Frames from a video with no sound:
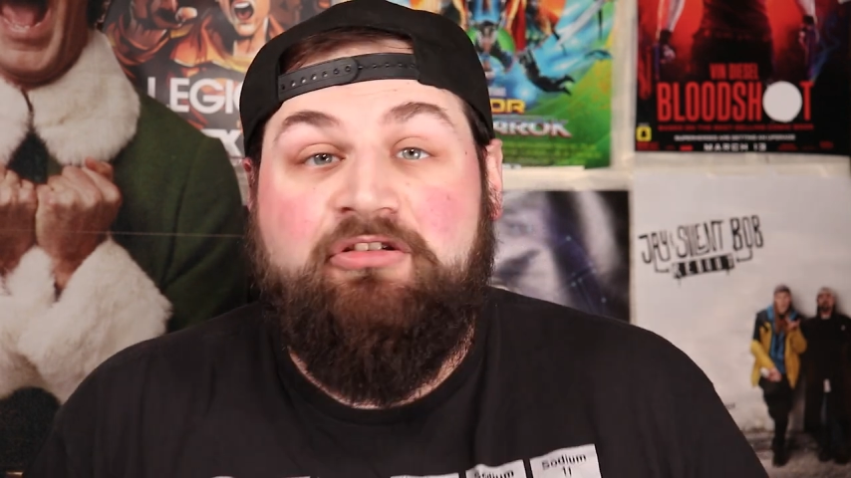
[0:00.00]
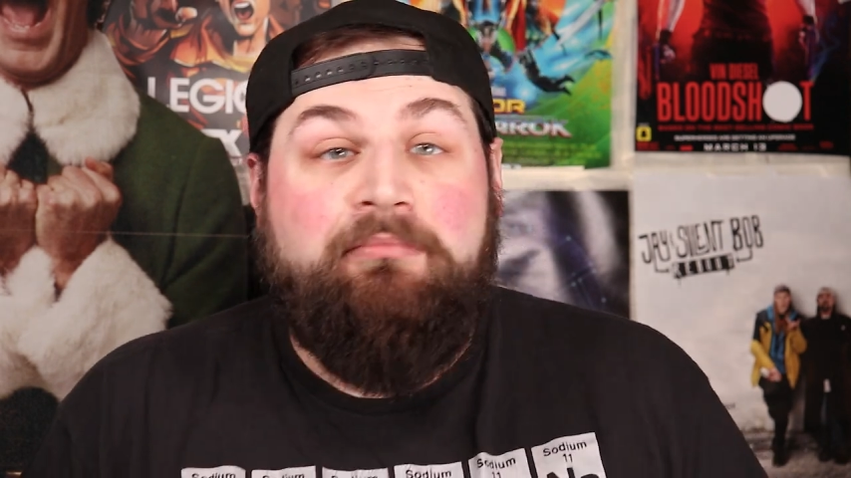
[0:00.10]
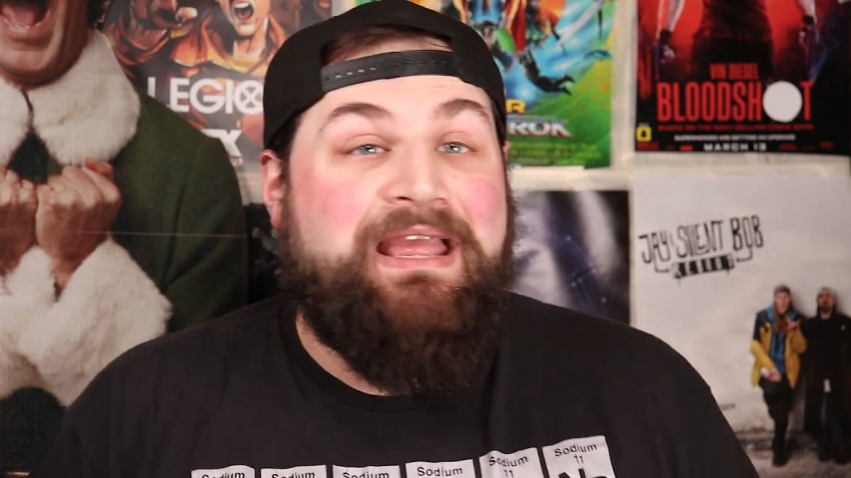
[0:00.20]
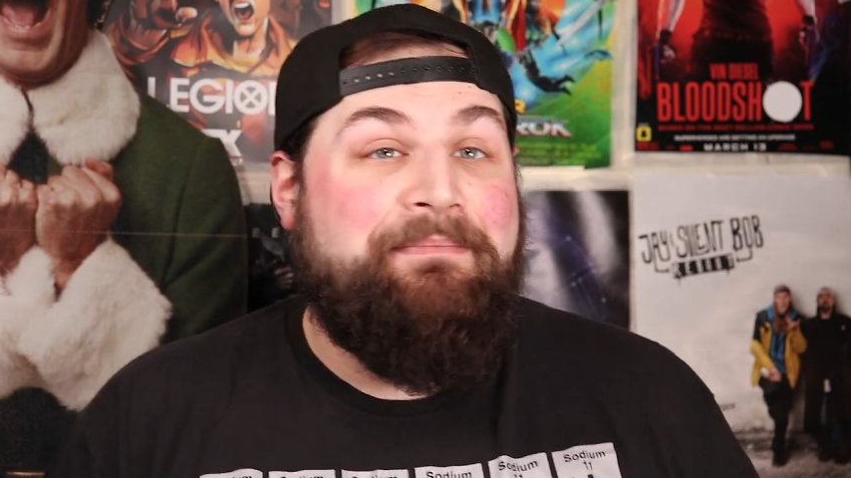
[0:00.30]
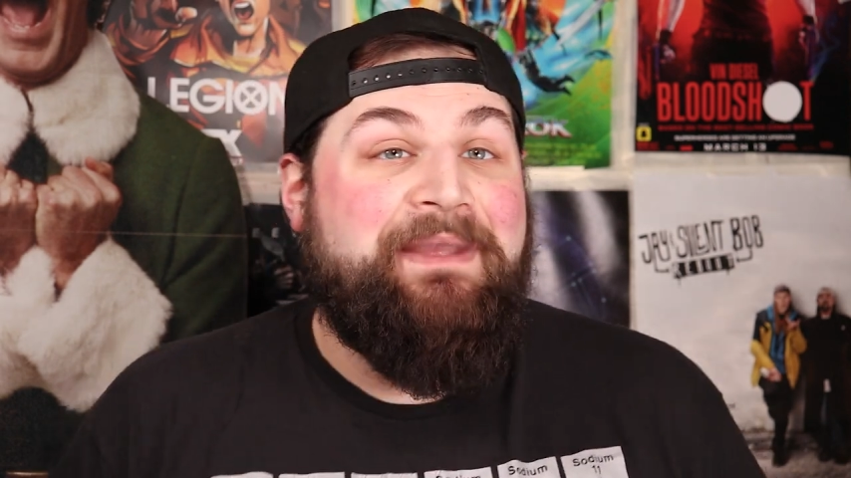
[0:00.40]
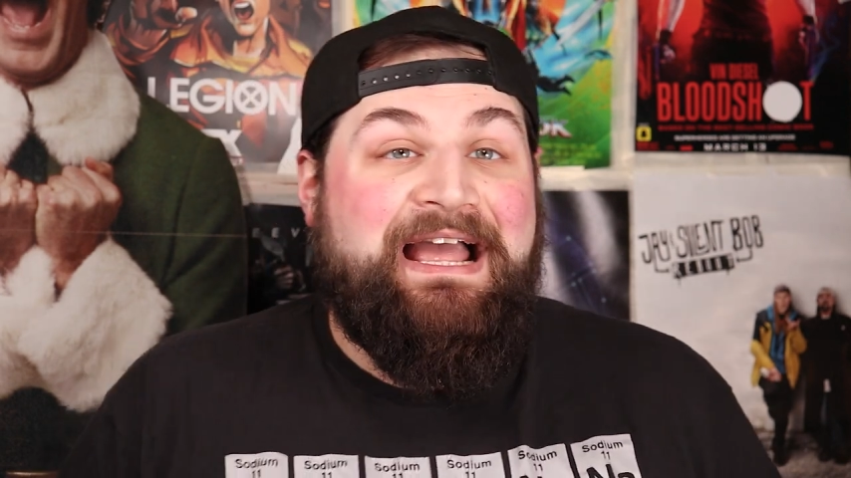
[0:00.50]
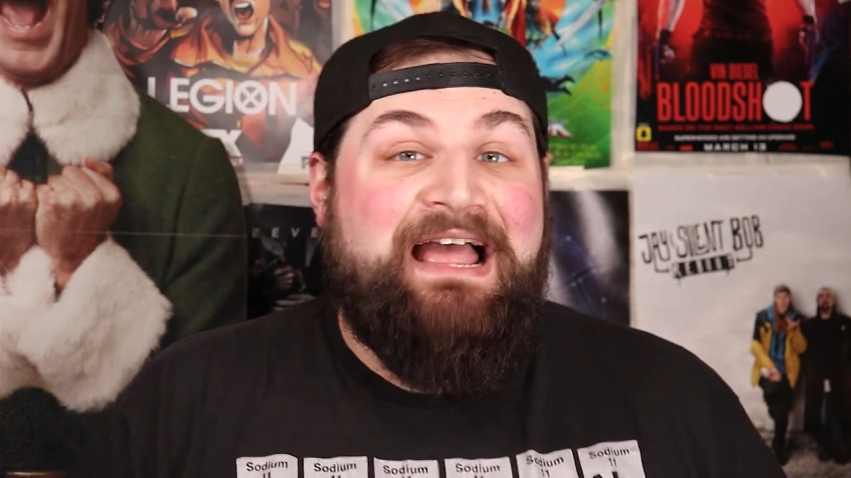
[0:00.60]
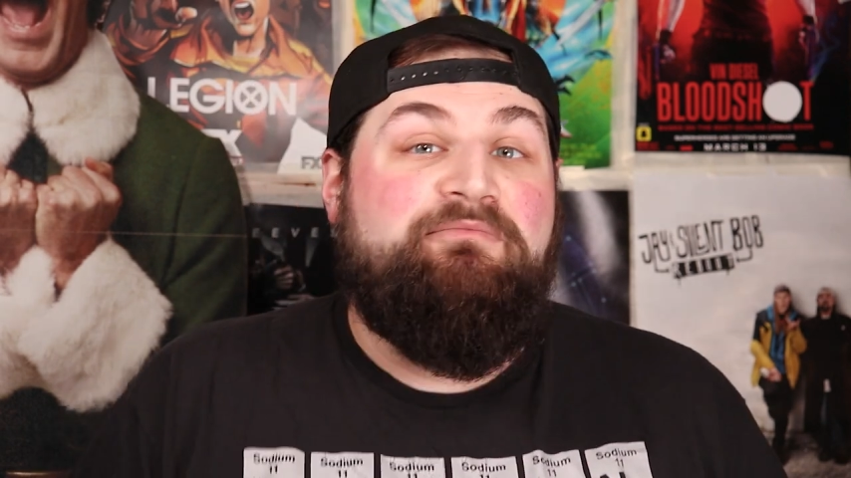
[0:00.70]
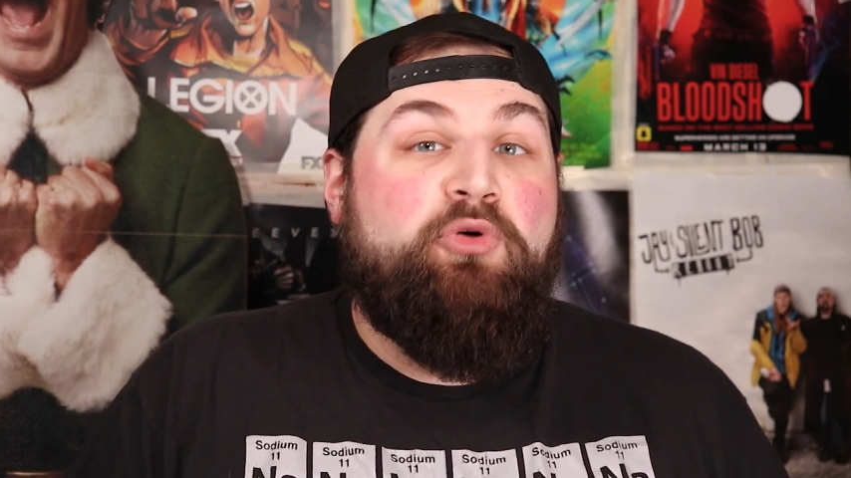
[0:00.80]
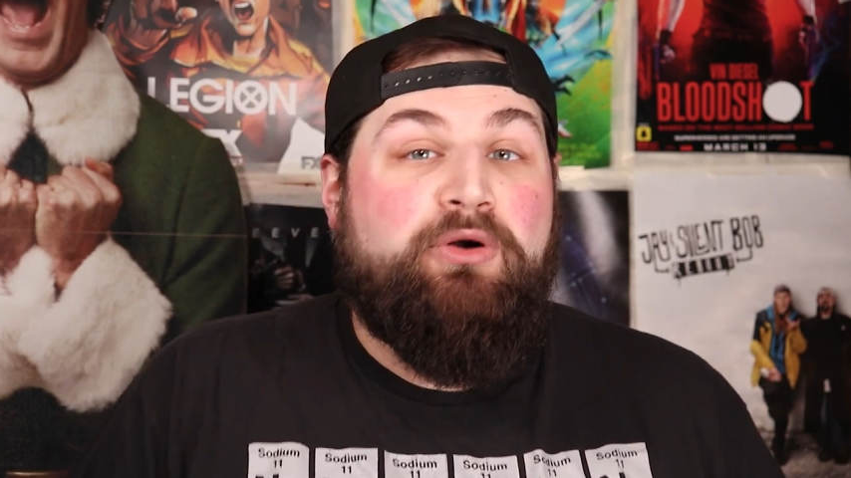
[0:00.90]
so maybe I
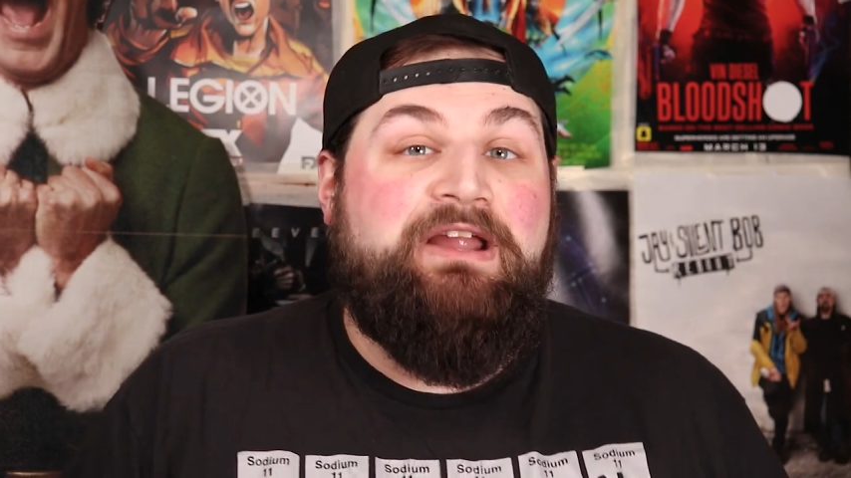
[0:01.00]
have more